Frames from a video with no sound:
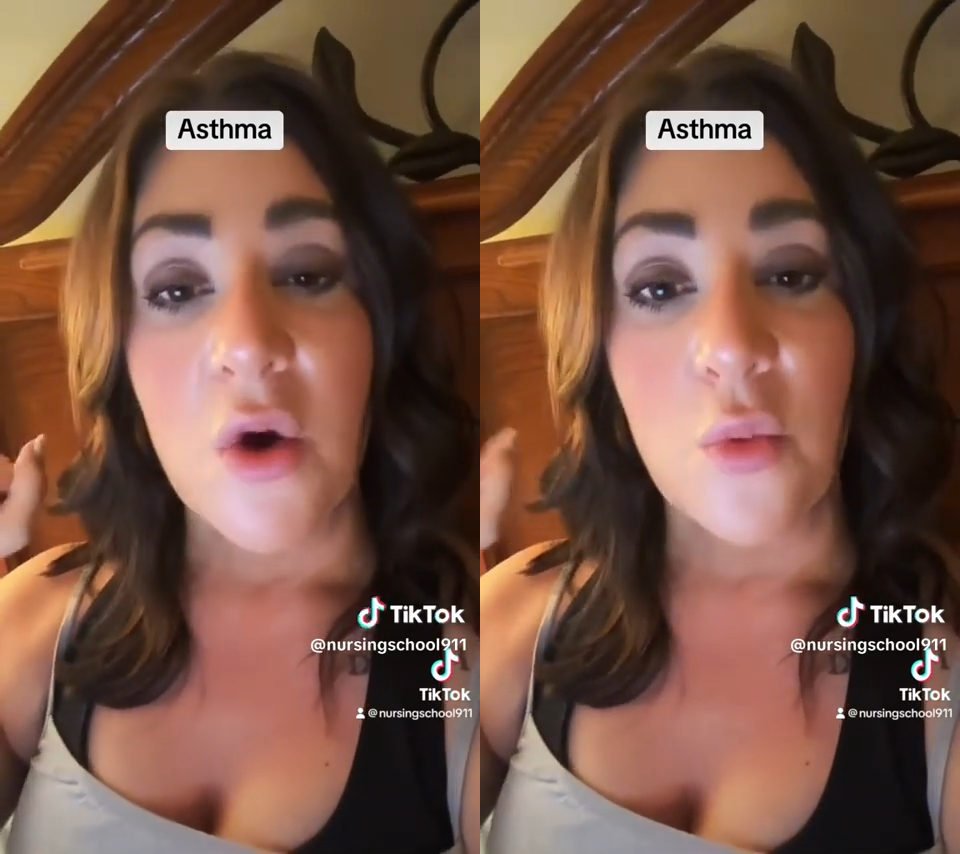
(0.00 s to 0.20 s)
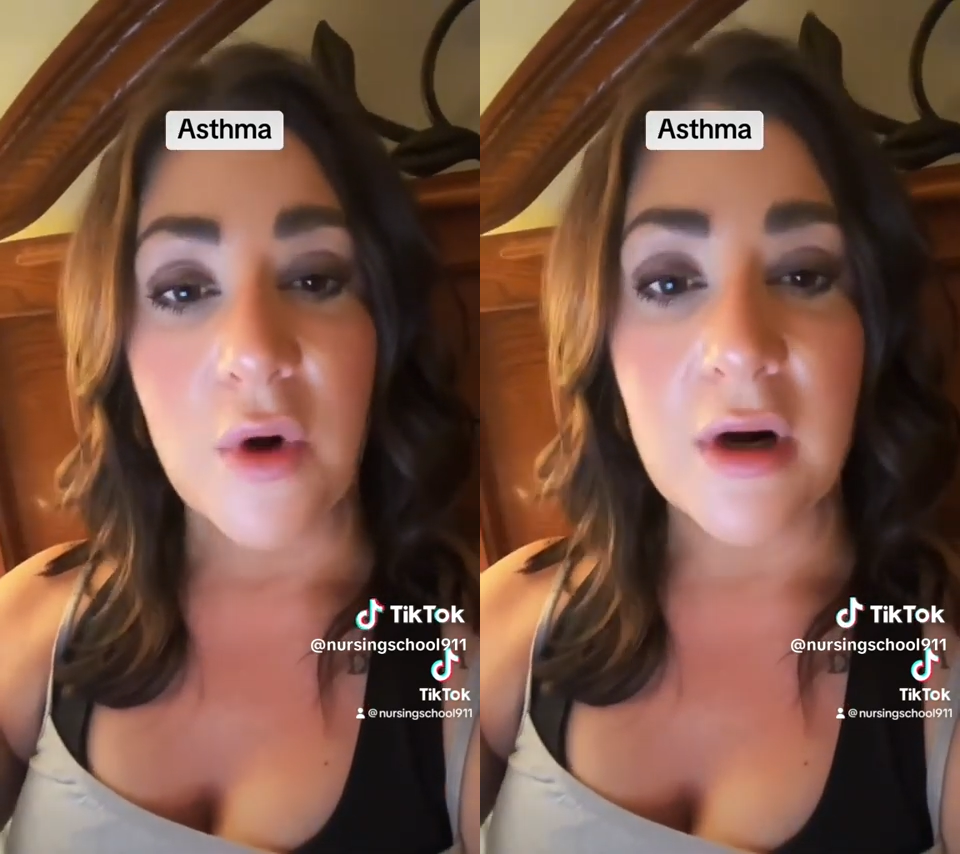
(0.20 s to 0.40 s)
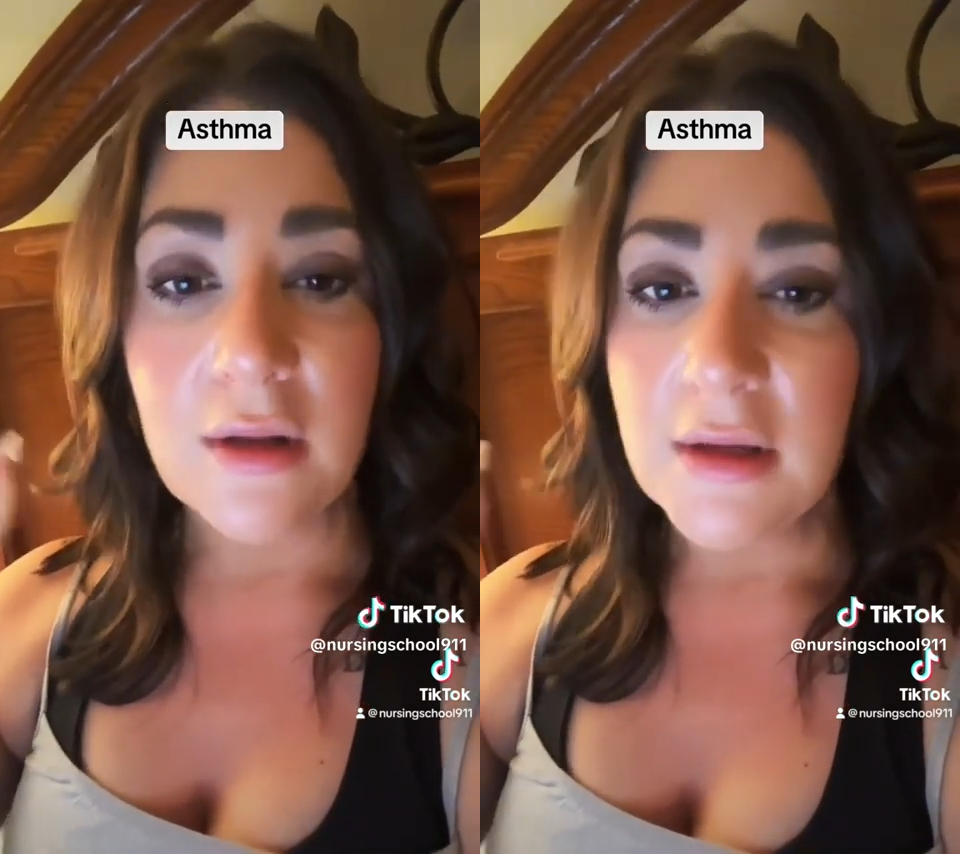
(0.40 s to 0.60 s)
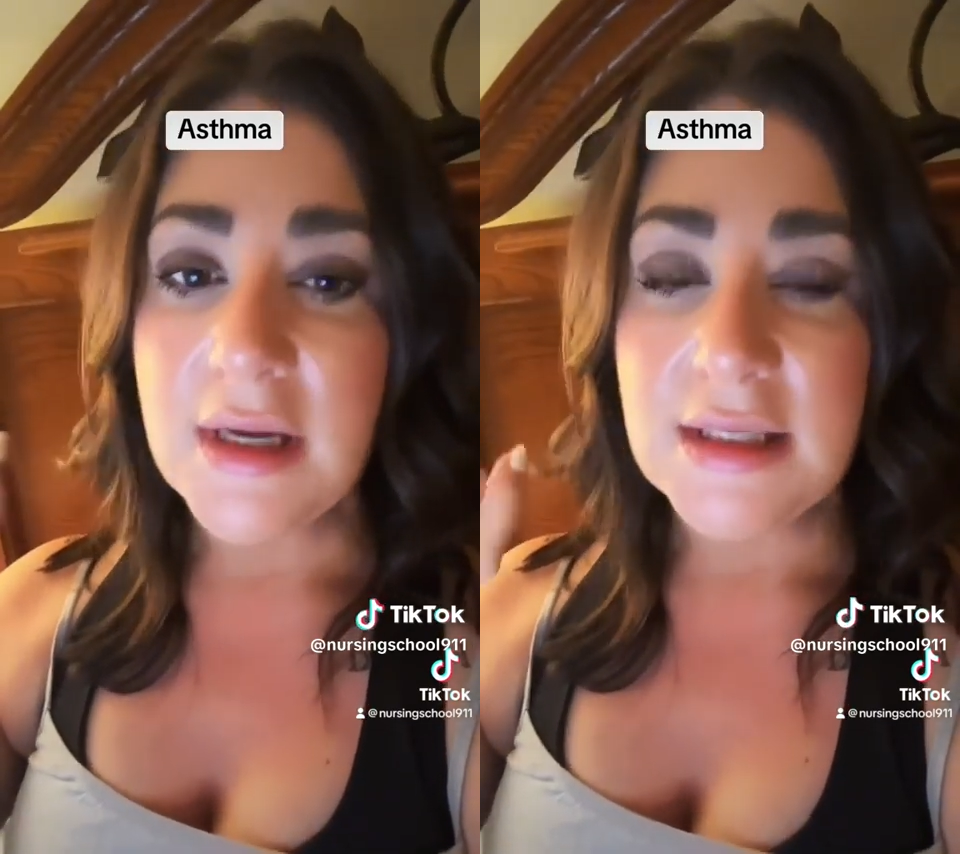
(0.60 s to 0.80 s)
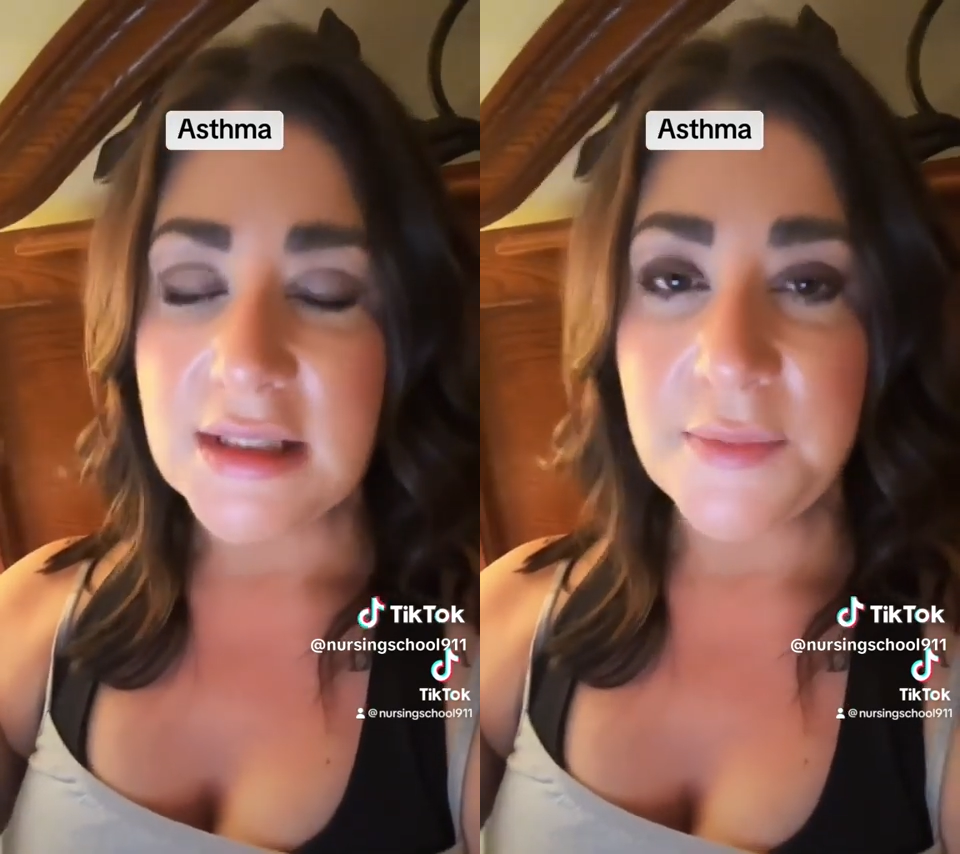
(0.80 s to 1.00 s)
We're going to look
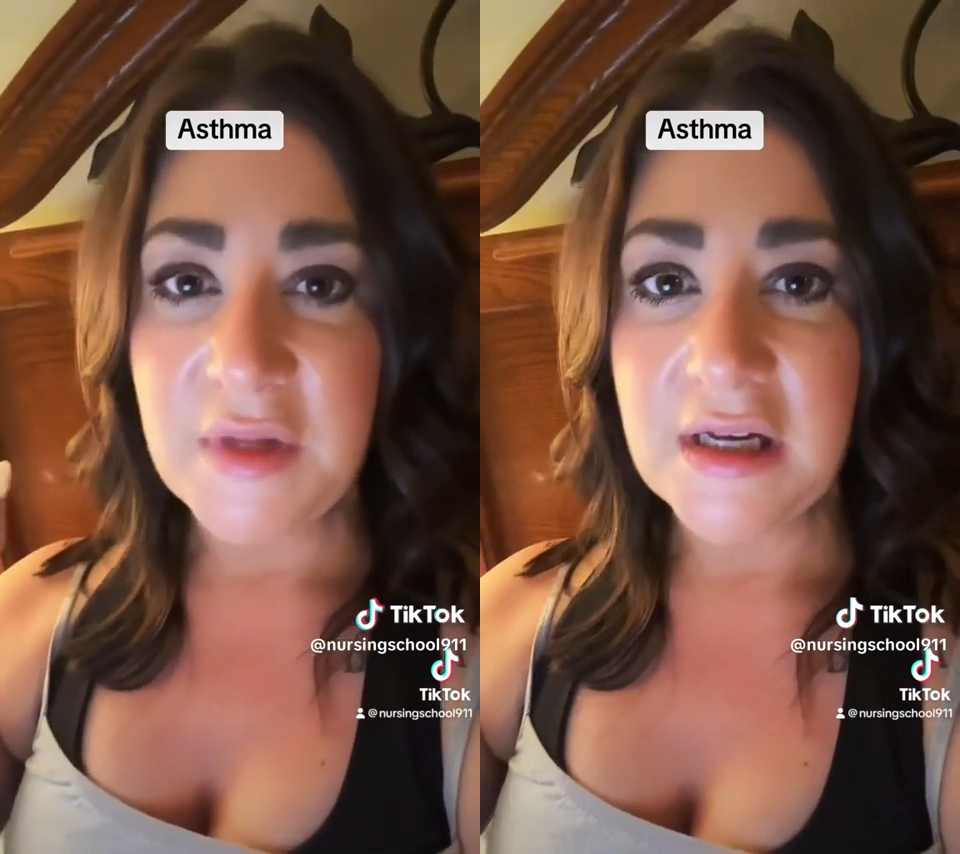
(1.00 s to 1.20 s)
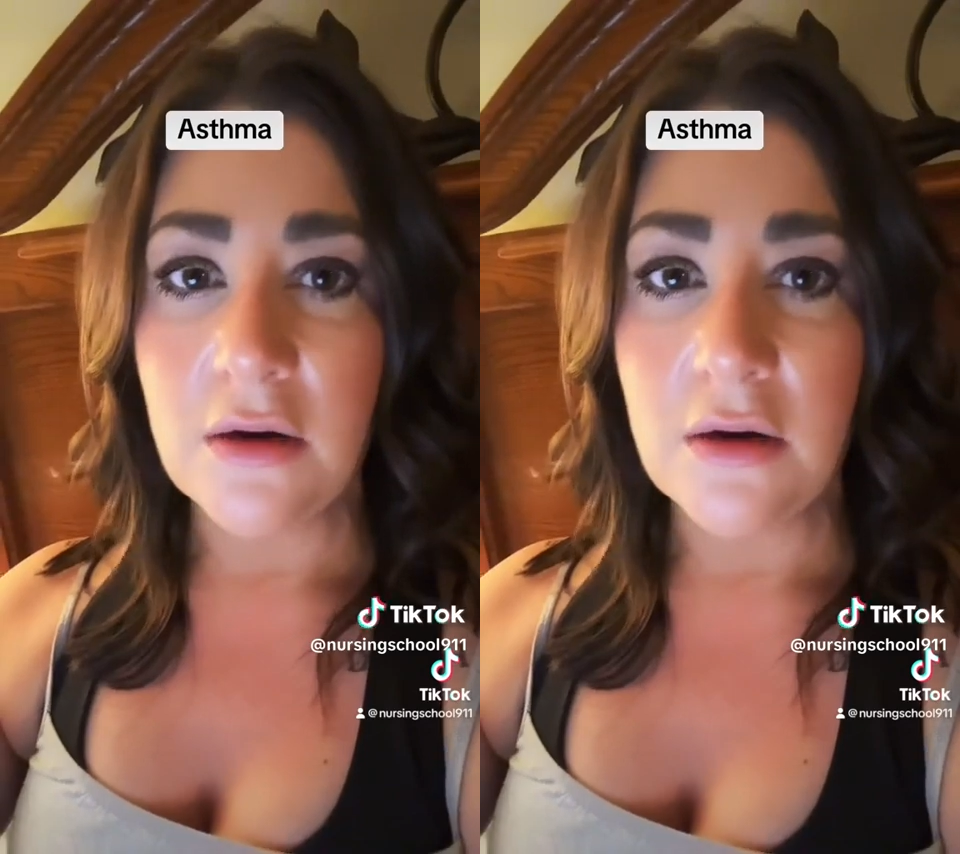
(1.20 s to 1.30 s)
at something